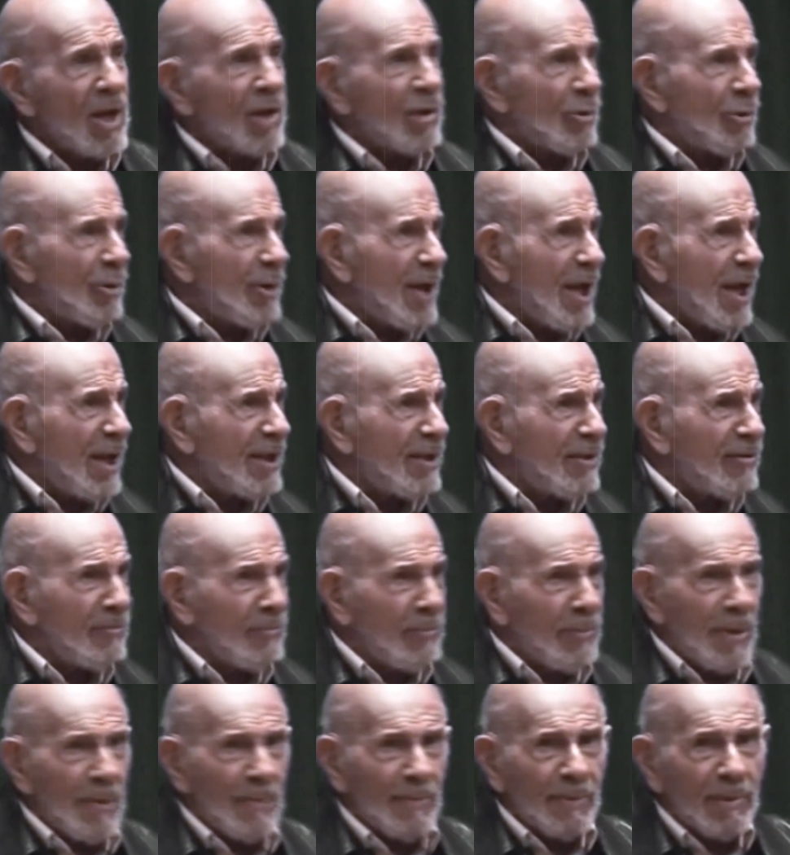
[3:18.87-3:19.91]

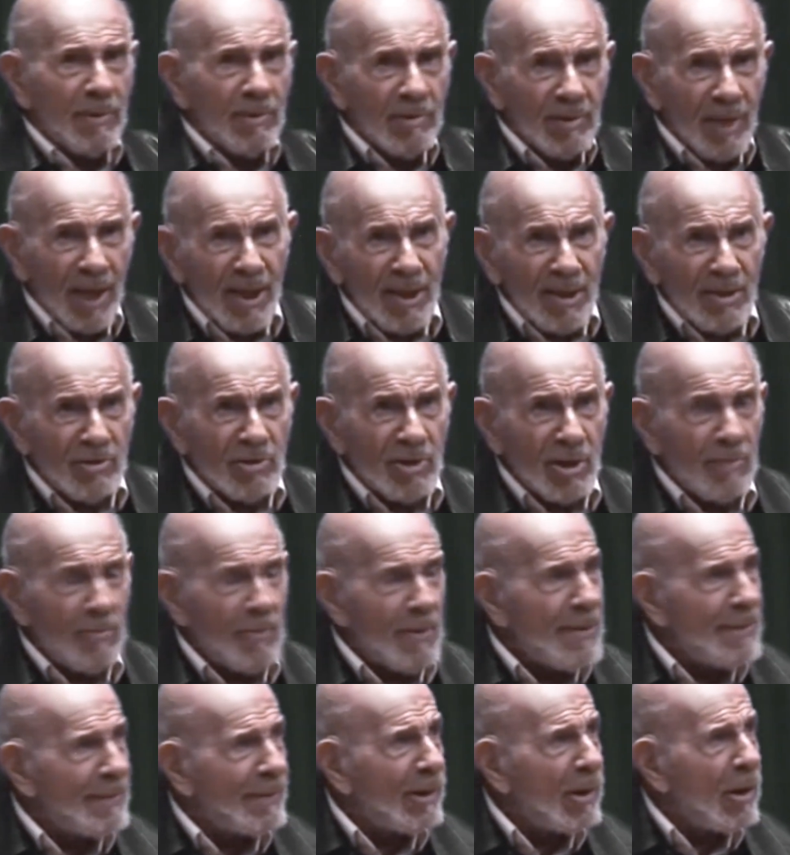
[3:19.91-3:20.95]
creative people, lazy
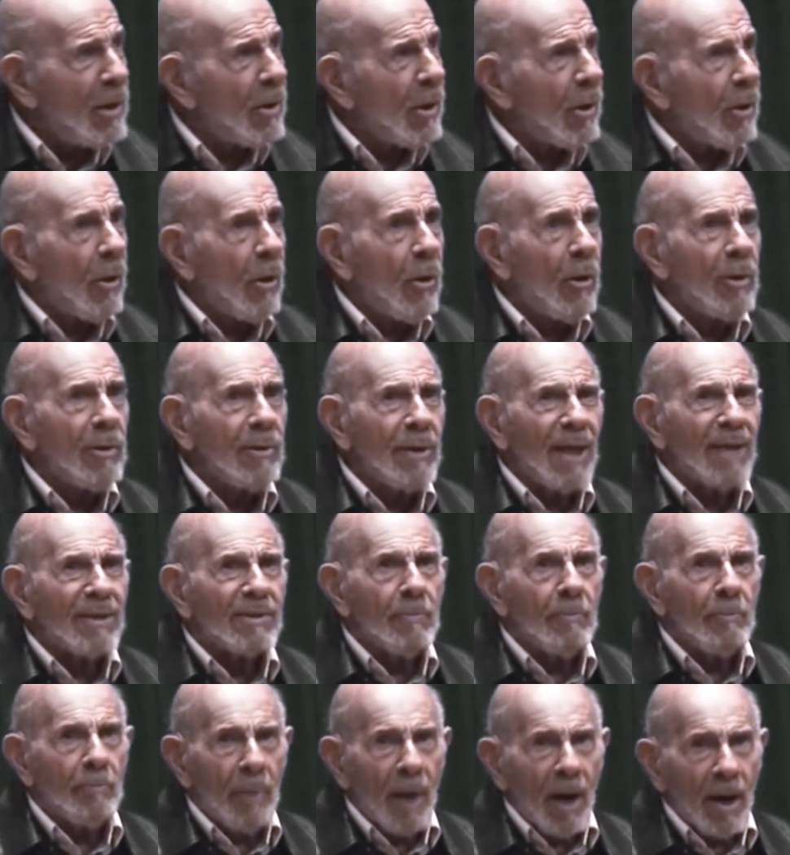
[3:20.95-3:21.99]
people. All
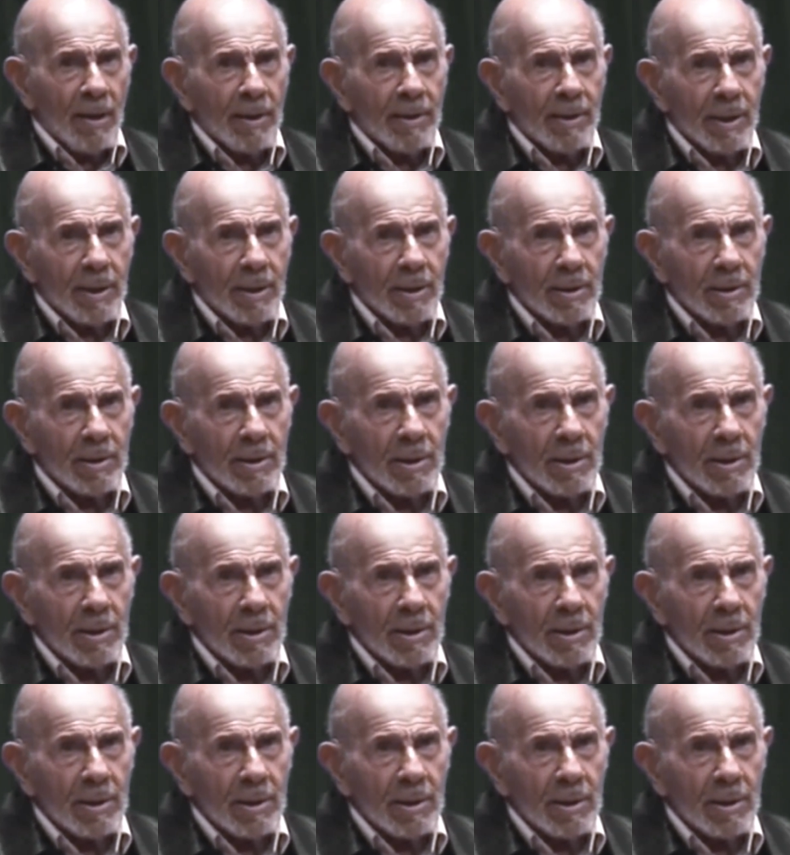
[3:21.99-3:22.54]
that's bunk.